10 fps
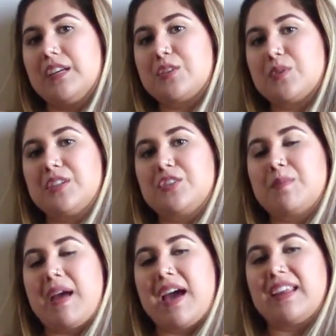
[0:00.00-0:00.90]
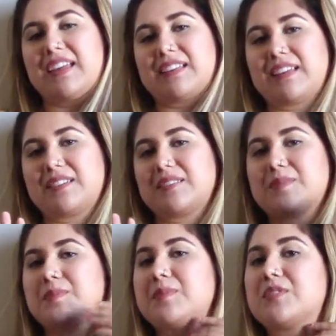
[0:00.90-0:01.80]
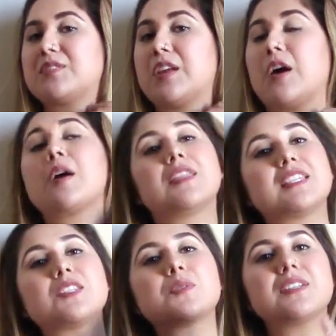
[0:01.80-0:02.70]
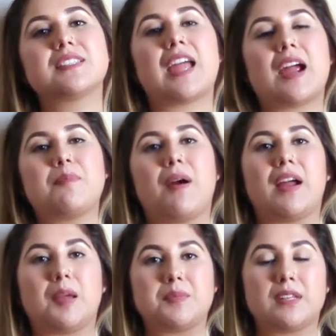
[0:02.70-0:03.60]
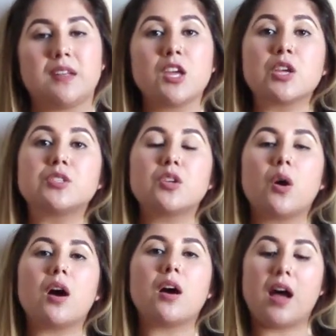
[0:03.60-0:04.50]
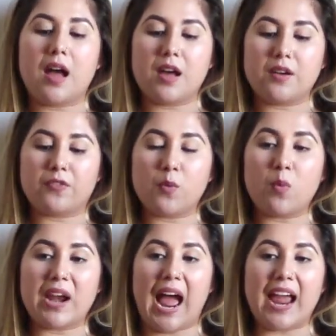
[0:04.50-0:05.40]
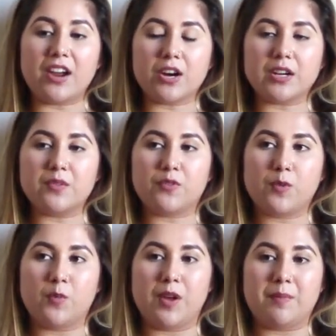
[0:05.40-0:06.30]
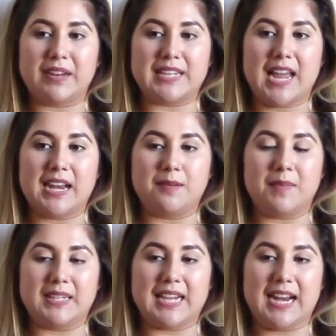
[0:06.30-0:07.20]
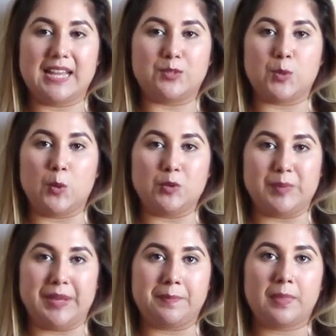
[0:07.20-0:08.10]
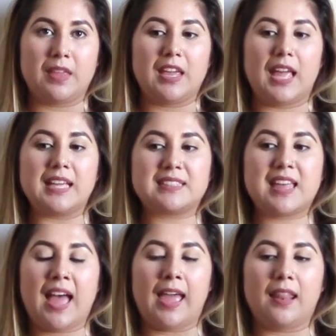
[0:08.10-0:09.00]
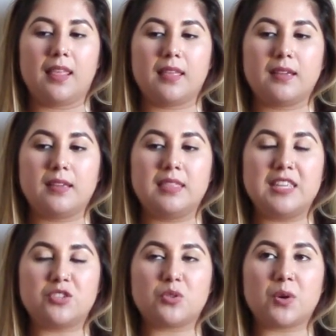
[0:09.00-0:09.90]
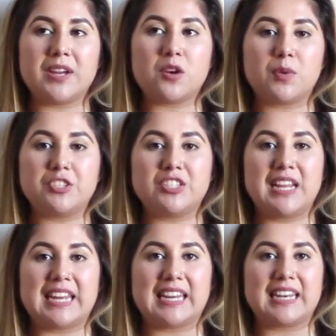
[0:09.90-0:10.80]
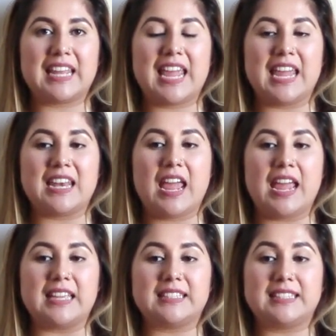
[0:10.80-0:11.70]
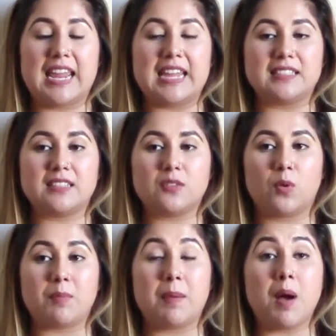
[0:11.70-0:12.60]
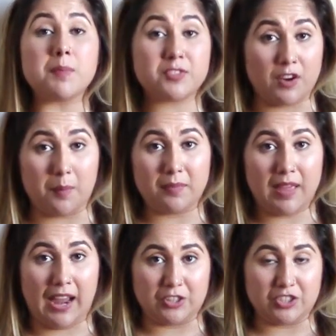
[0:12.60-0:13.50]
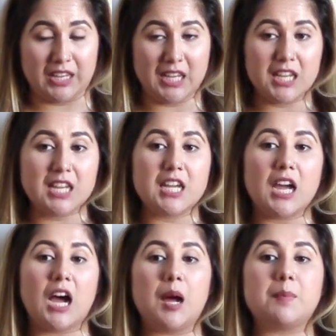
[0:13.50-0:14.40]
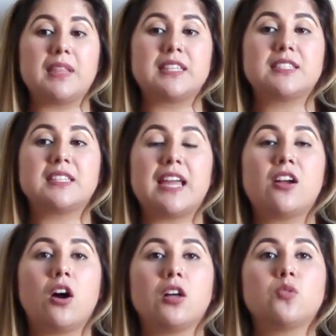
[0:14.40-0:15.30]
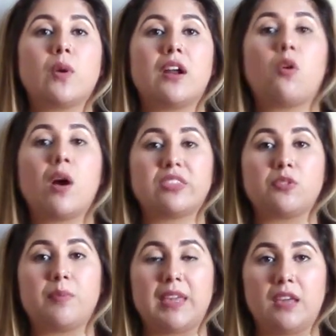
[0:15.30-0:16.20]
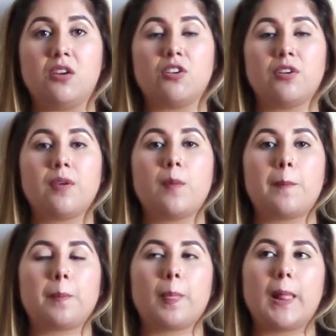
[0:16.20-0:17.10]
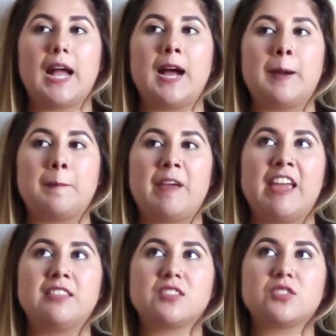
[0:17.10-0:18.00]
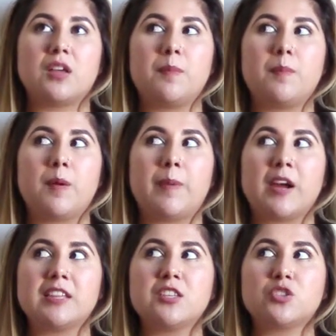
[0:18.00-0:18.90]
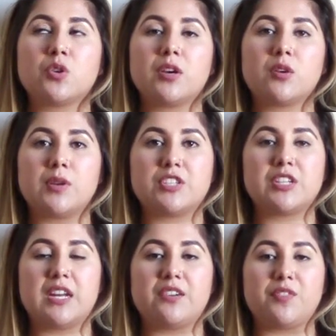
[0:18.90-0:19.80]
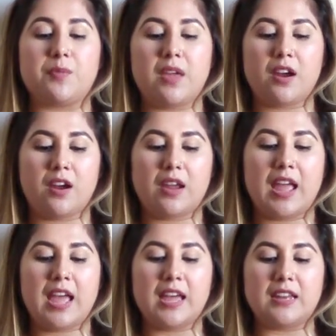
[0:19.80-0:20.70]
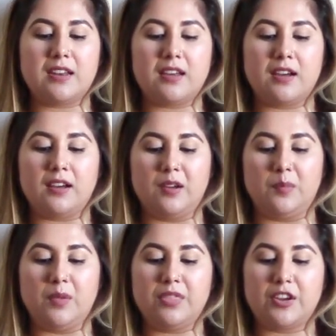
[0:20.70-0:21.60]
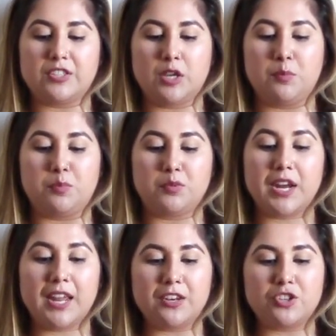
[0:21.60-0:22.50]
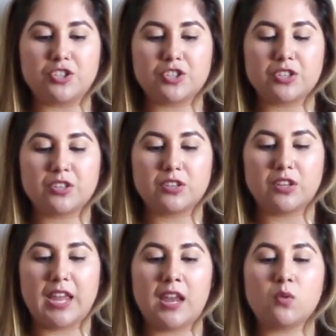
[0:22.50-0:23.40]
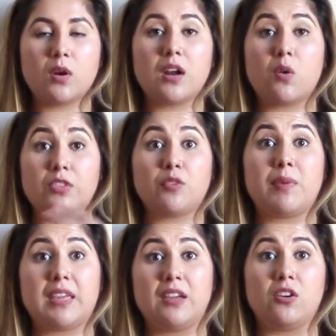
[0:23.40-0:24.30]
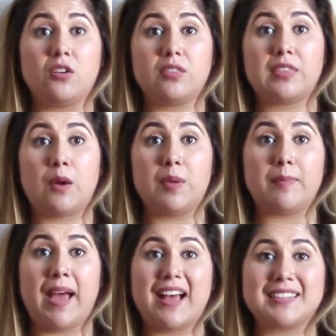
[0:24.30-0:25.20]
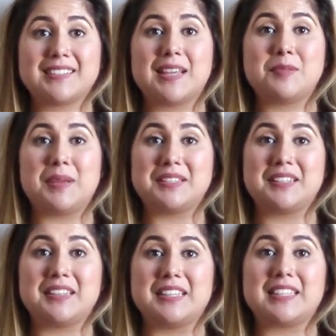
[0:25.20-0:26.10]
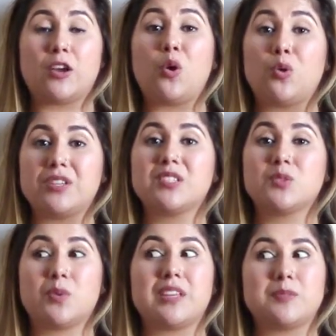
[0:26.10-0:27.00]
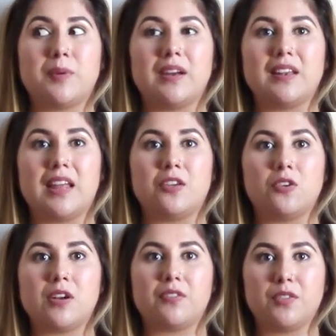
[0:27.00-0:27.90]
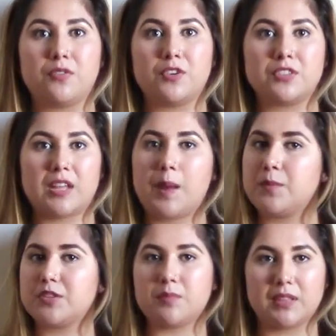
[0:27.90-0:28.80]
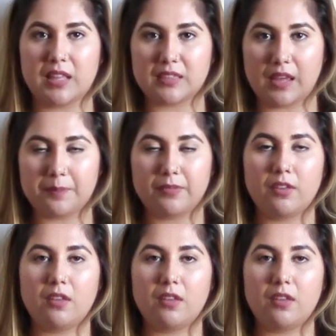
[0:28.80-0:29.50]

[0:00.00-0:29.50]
it's really traumatic and like, yeah, this is where the scary part comes in. So from what I heard and from what my dad has told me is that the story originated in a state where my mom's from, actually, a state called Guanajuato, Mexico. And this apparently the story originated from there, and there's a bridge in Guanajuato, Mexico that we passed that basically it's like, oh, this is where they spotted La Llorona for the first time or something like that.